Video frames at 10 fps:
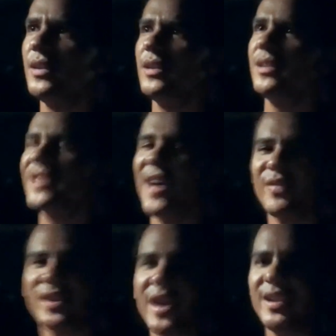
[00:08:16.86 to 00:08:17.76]

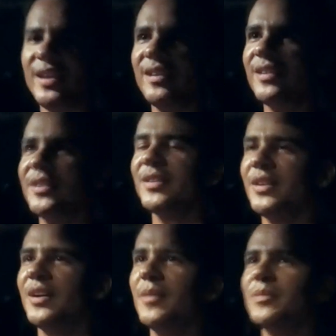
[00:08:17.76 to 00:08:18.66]
navigating
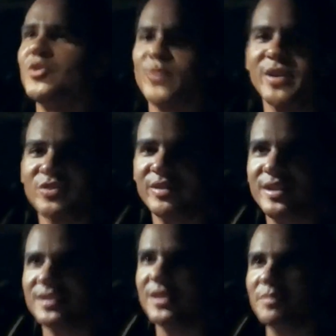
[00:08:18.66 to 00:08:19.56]

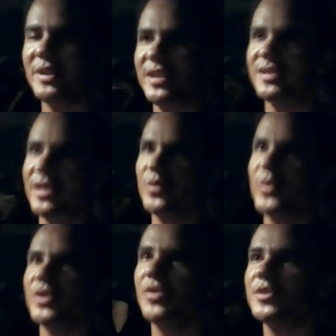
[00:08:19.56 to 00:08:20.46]
directories a little bit easier in
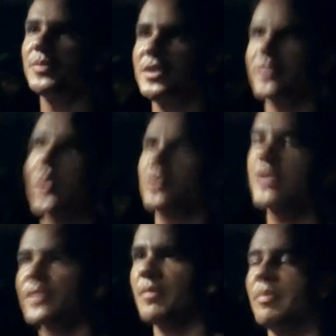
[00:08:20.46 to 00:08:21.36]
Windows, because of course you
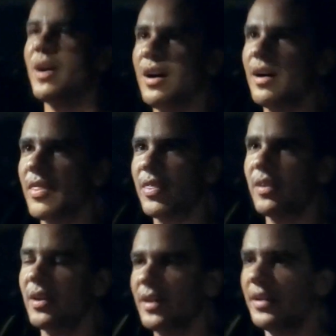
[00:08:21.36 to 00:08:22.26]
have the path
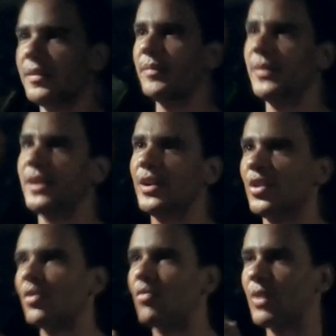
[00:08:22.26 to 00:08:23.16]

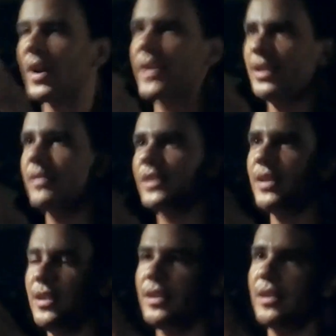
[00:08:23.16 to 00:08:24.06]
right in
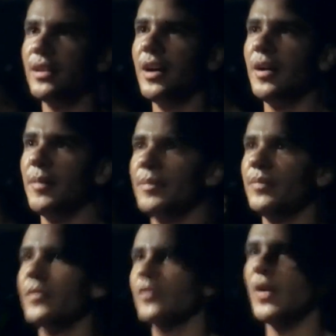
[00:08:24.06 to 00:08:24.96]
the
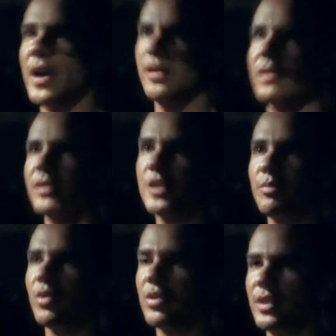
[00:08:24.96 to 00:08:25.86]
File
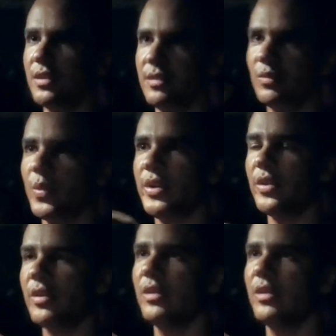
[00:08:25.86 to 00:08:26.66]
Explorer window.